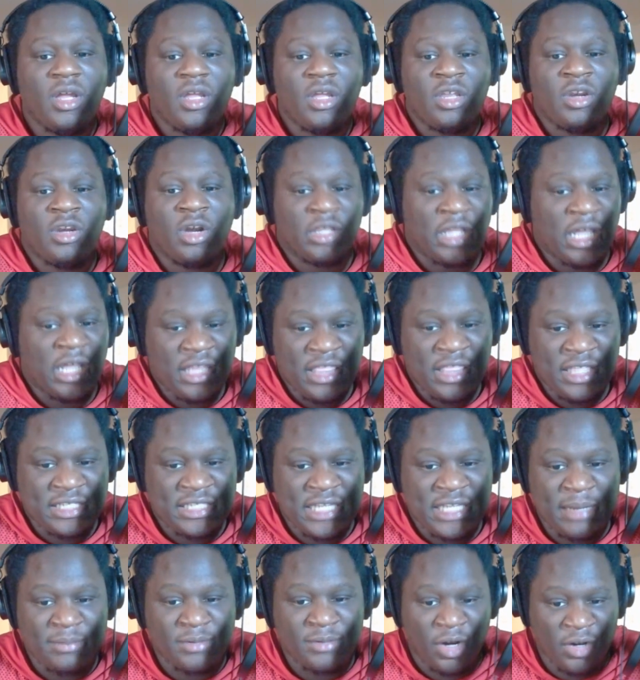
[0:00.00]
A lot of these
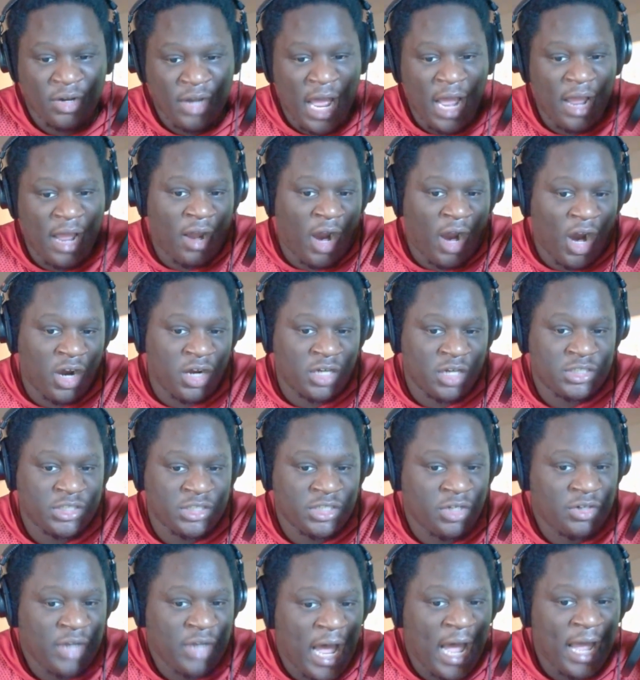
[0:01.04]
teams are
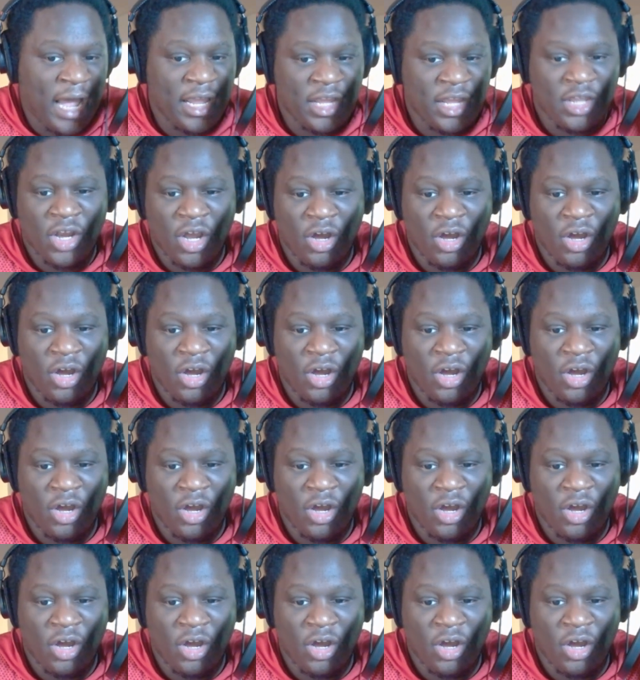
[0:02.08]
still not.